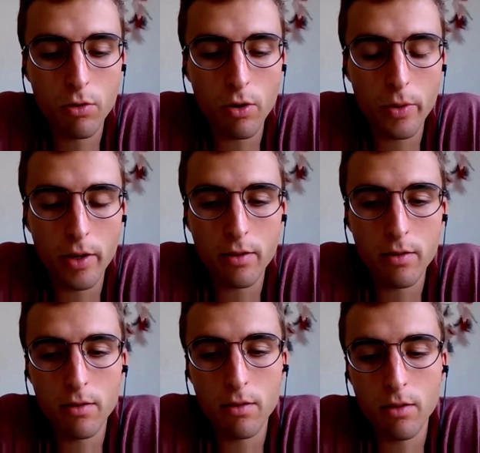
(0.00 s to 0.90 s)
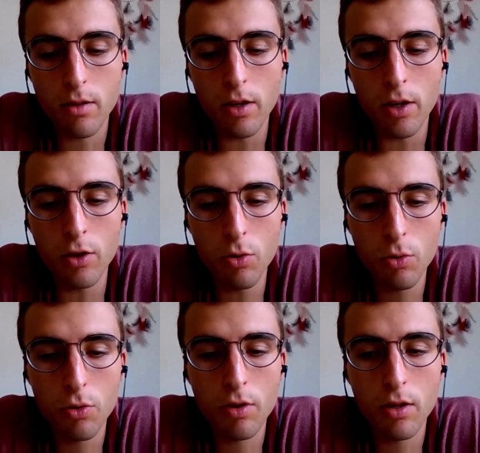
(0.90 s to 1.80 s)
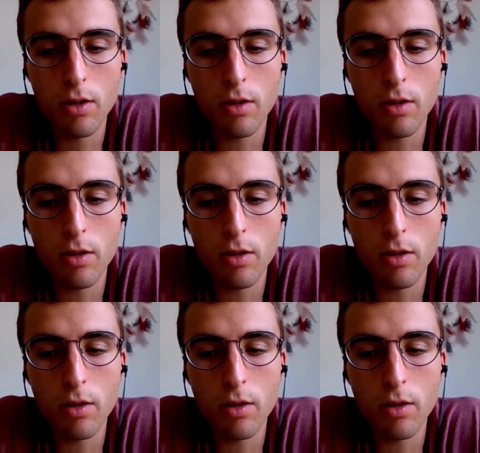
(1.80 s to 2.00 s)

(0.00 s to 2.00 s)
growing as a youth,